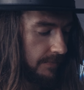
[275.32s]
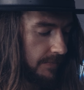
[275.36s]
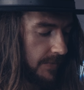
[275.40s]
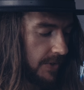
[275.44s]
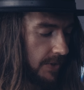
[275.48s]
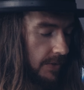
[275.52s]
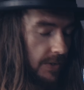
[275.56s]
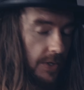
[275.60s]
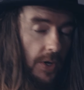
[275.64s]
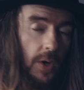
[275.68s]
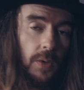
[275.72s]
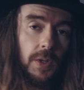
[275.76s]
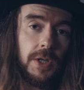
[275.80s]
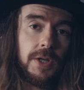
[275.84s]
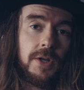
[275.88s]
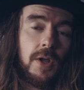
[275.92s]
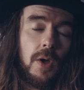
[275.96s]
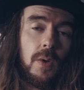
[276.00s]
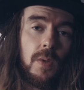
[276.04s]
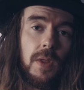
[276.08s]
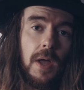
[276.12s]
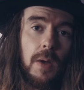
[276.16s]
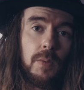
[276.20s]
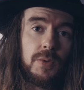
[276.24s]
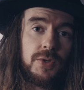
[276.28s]
So the only
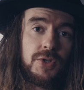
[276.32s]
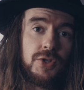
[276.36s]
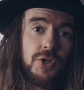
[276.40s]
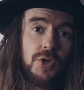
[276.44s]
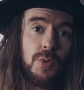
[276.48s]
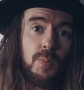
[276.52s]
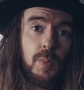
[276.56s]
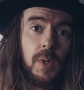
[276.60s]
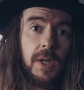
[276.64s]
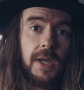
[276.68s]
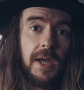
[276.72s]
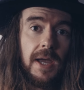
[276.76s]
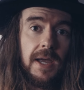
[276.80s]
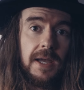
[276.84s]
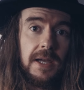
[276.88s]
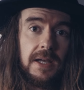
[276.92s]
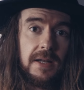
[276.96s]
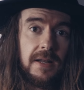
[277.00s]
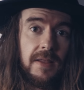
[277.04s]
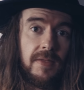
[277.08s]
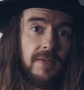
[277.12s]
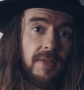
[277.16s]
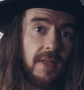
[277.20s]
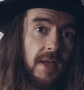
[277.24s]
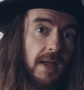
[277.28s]
note that was
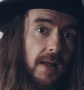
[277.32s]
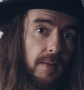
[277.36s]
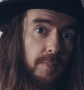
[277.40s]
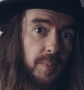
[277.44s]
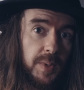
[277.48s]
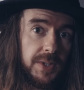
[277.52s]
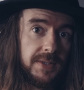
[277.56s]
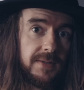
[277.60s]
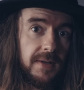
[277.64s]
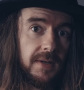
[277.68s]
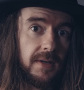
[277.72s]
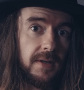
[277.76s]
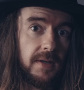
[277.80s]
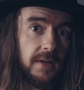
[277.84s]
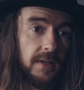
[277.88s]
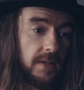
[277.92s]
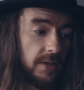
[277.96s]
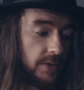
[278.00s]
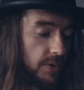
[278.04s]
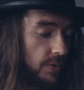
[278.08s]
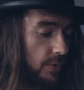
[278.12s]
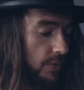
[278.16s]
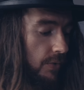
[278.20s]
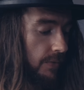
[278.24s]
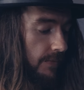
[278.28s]
duplicated in that particular
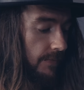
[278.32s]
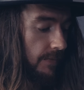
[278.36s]
chord